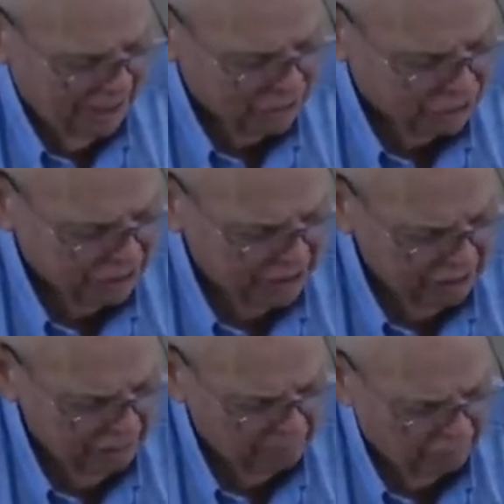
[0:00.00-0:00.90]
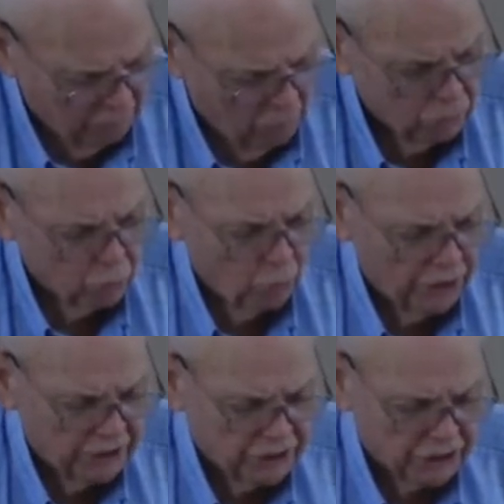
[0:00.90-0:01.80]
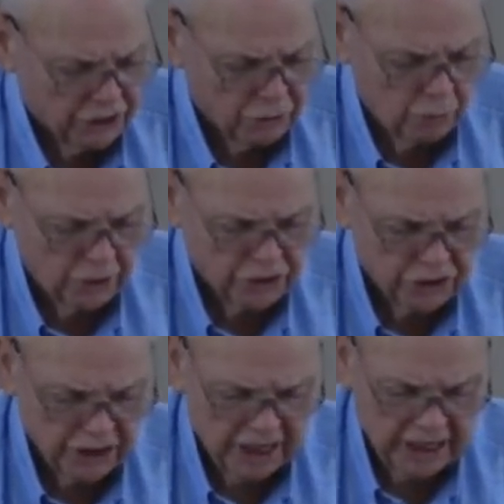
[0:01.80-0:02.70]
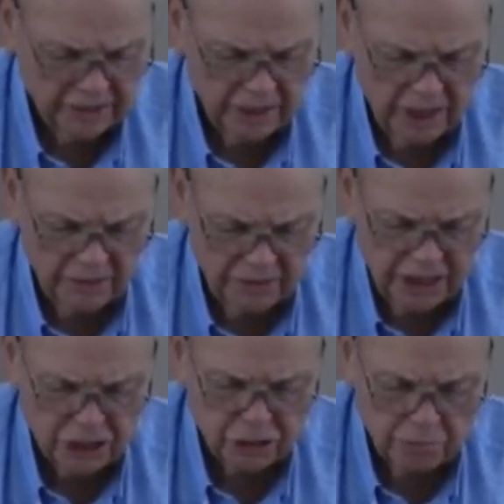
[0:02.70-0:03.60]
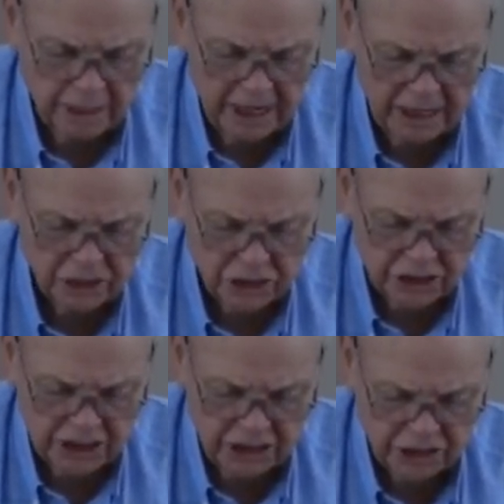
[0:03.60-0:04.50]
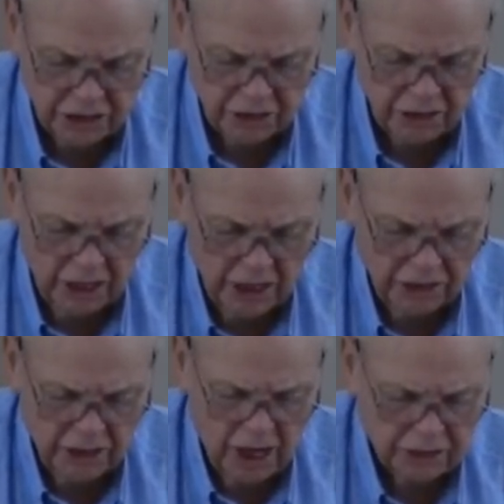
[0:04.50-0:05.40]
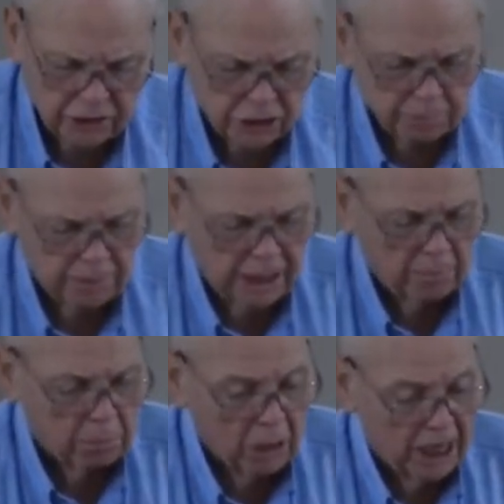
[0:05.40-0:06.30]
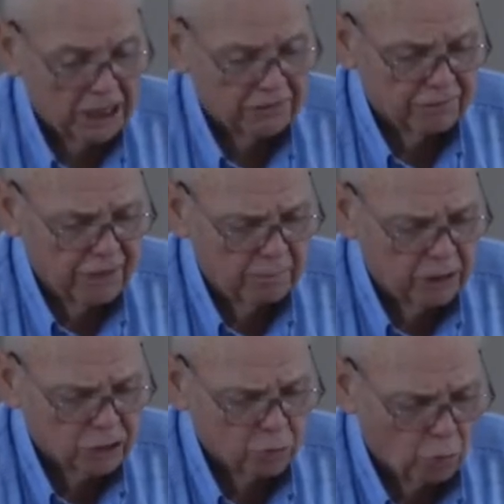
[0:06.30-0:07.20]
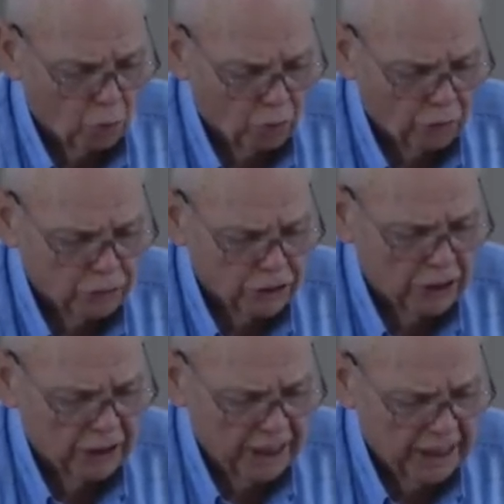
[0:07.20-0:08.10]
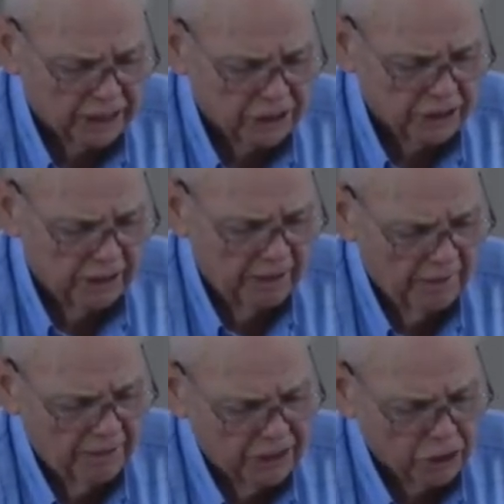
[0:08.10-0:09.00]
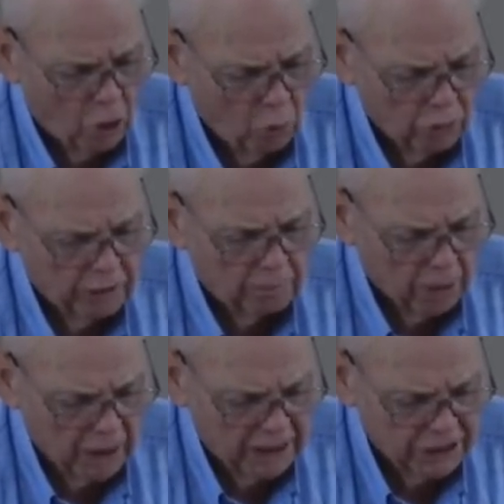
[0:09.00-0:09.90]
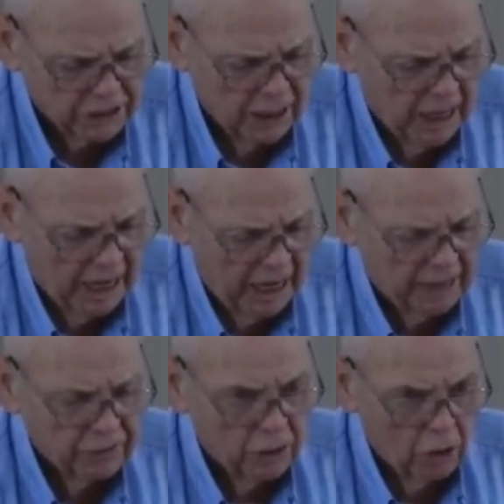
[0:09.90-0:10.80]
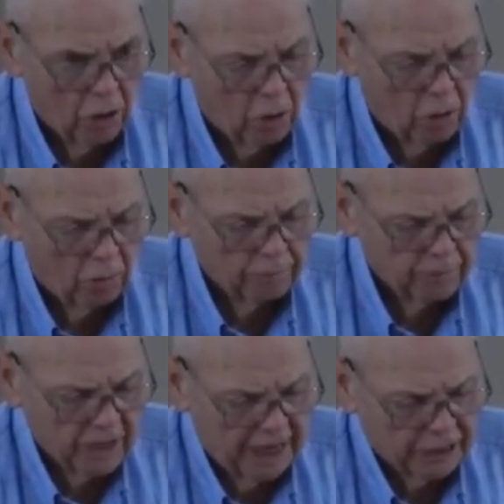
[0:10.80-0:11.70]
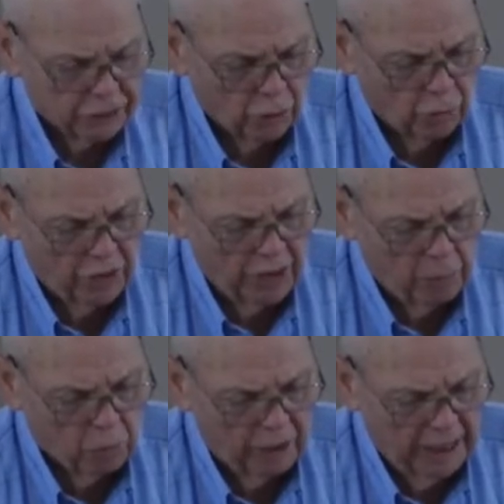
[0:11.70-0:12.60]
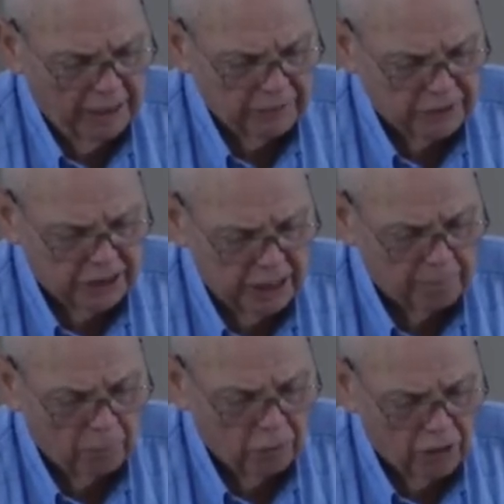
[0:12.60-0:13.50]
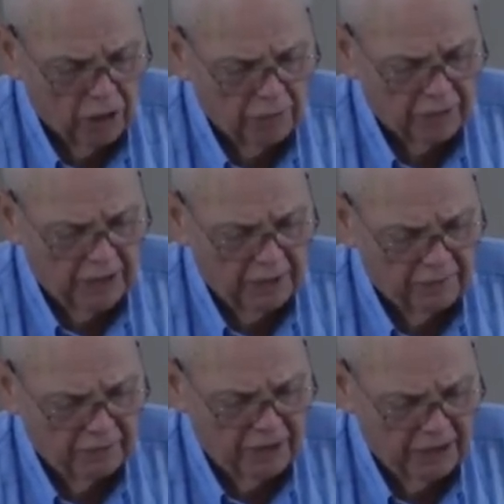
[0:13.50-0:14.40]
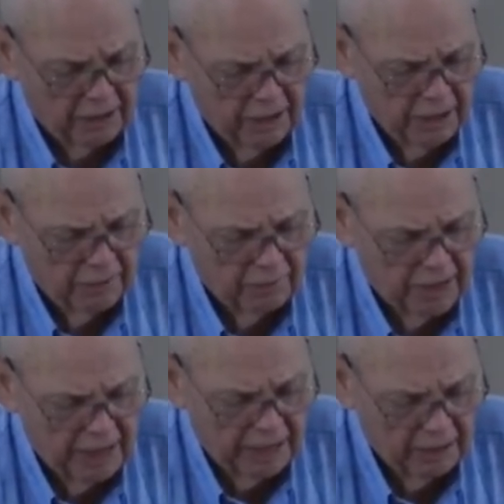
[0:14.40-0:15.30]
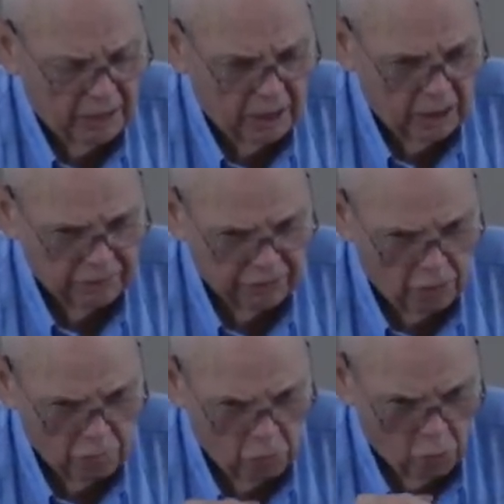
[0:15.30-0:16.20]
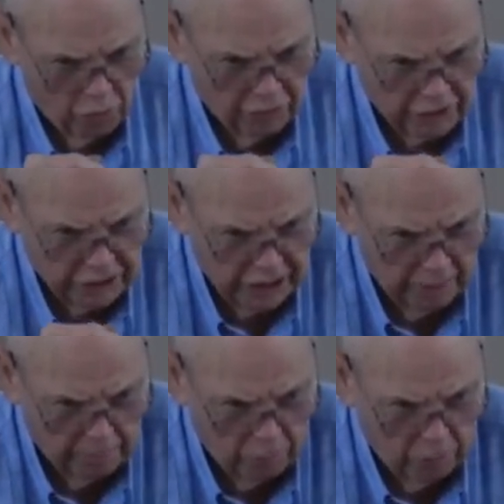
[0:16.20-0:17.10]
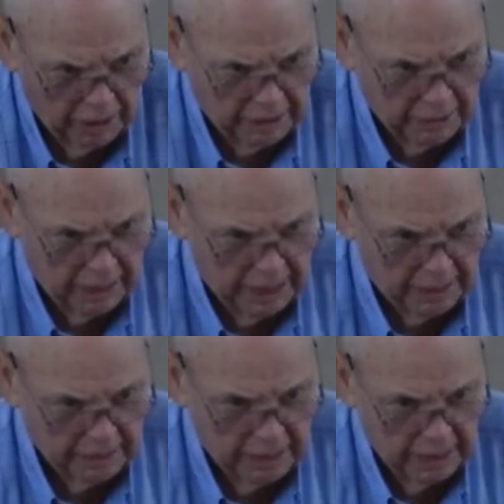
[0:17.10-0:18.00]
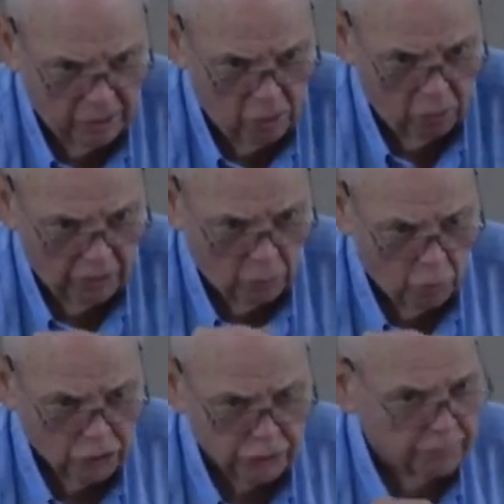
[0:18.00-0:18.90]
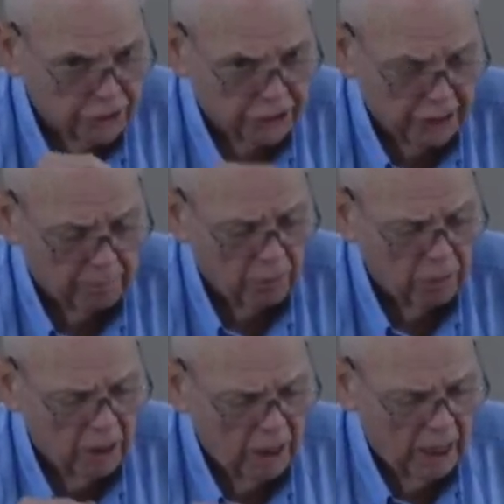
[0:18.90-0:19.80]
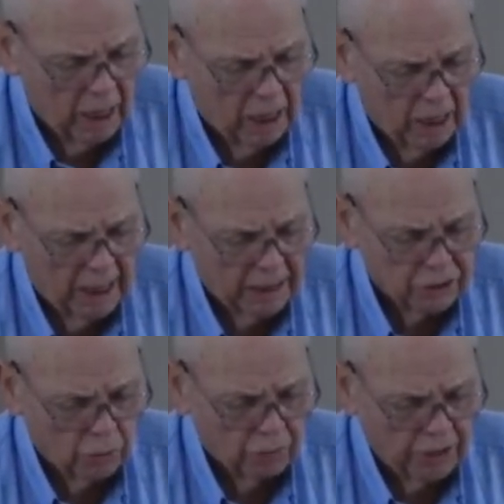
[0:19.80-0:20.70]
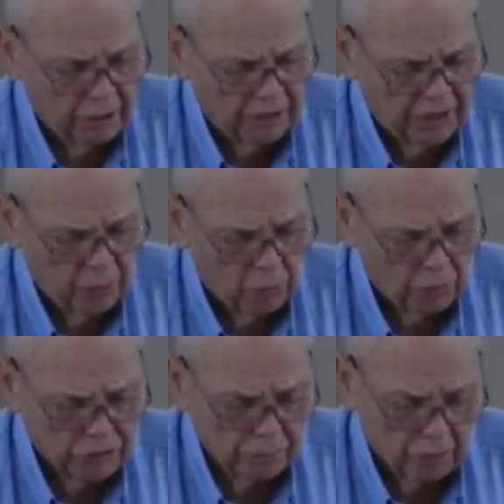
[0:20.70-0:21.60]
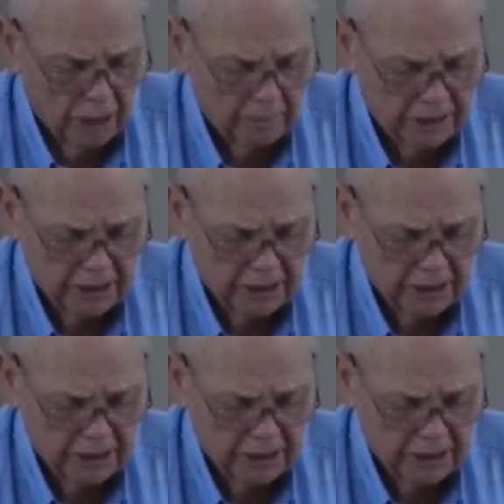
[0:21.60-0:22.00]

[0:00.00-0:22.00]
and set up false witnesses which saith, This man ceaseth not to speak blasphemous words against this holy place and the law. And so they were in the temple there. They, they they uh, thought more of the temple and, and, and all. They worshiped the temple, uh, and so they, they were blaming